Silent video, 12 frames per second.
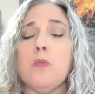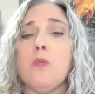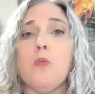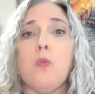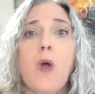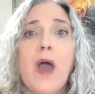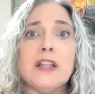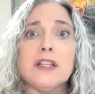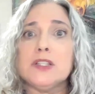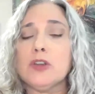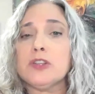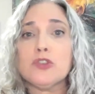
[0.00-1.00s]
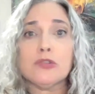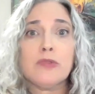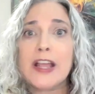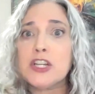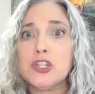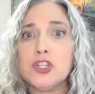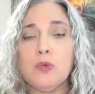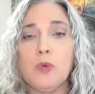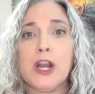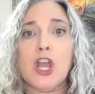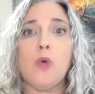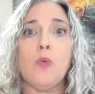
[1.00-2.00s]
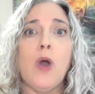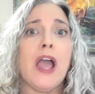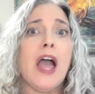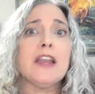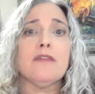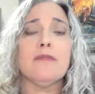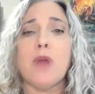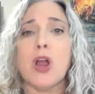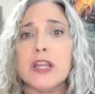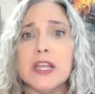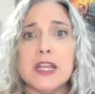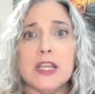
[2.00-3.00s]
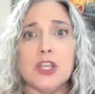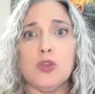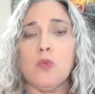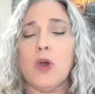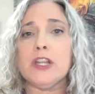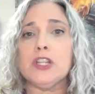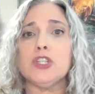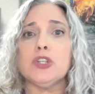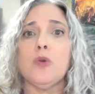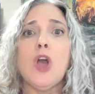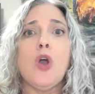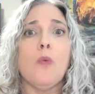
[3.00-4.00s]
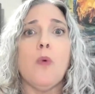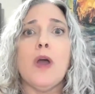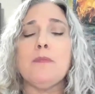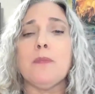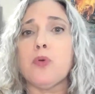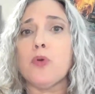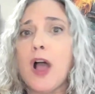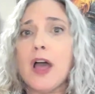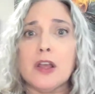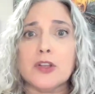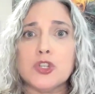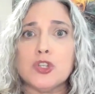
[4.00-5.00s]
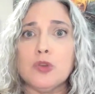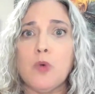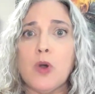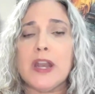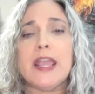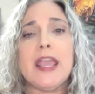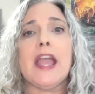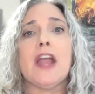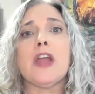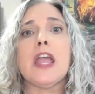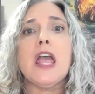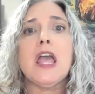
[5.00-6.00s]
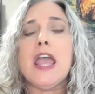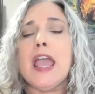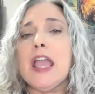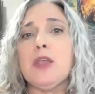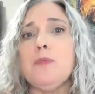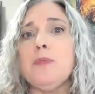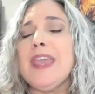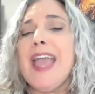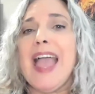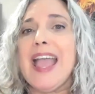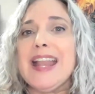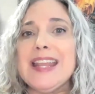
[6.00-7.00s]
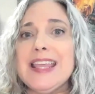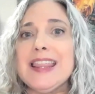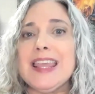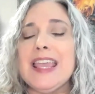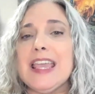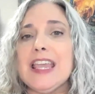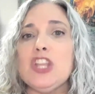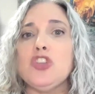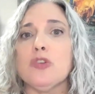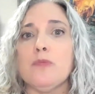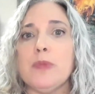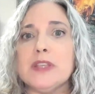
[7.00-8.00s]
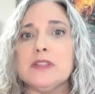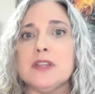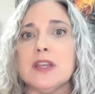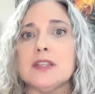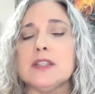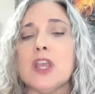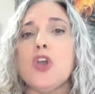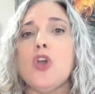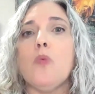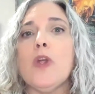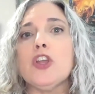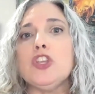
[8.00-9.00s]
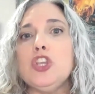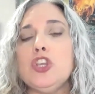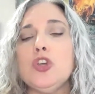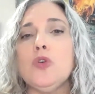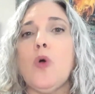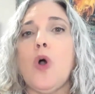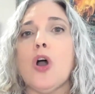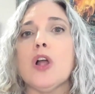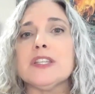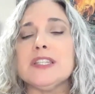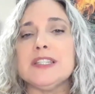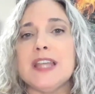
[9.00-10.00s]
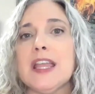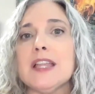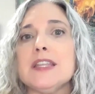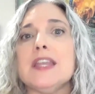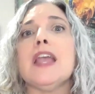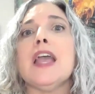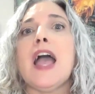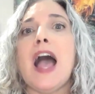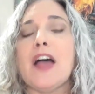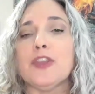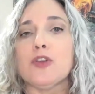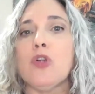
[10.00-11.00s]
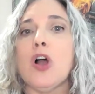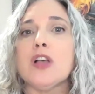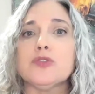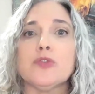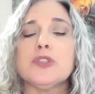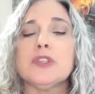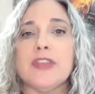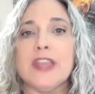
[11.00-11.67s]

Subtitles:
what direction you want to go, what kind of marketing you want to do, what products you want to carry. It could be anything in your business where you are standing at the crossroads of